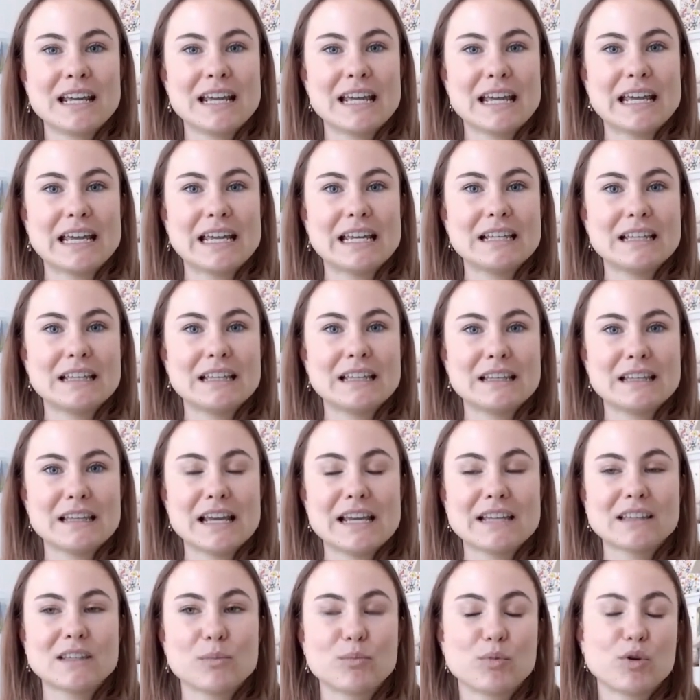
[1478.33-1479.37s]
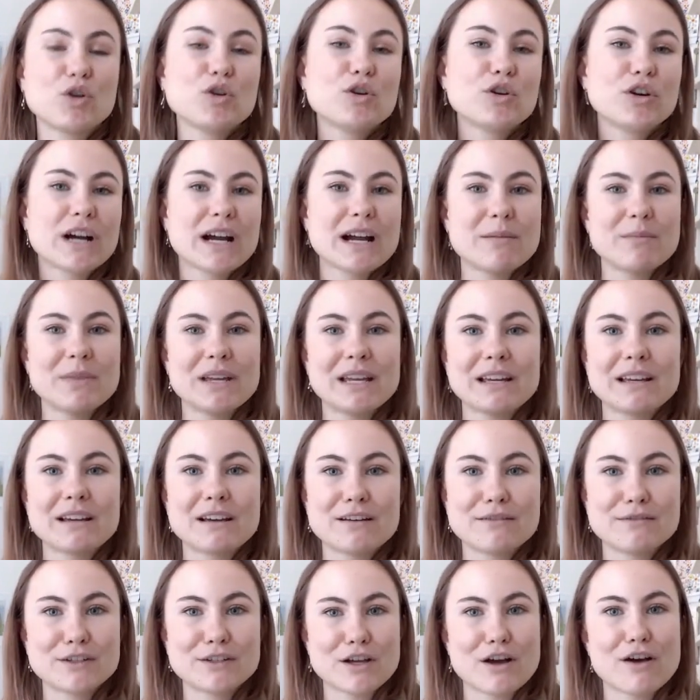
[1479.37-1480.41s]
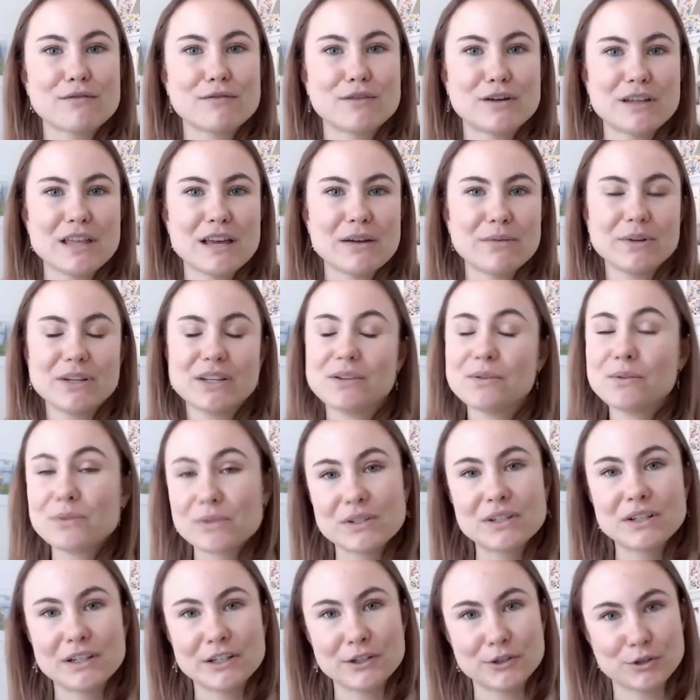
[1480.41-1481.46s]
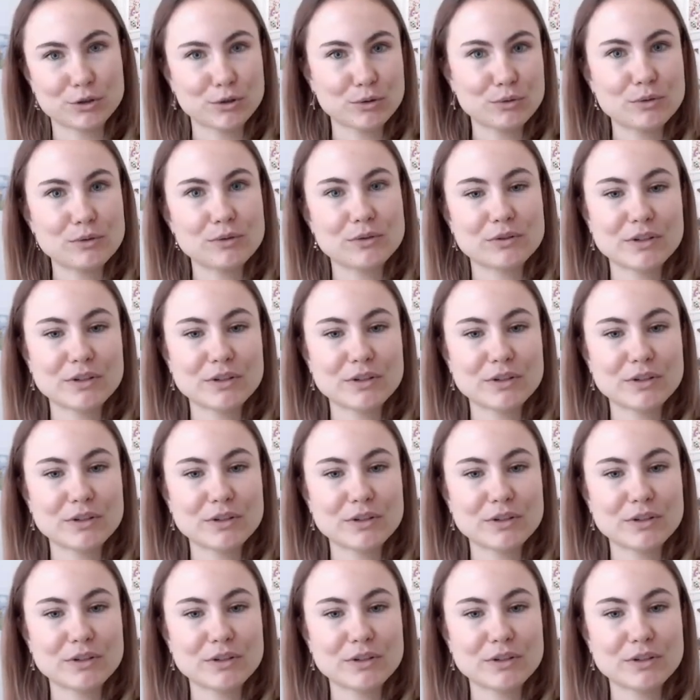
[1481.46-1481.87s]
in like the programming of software that we use to control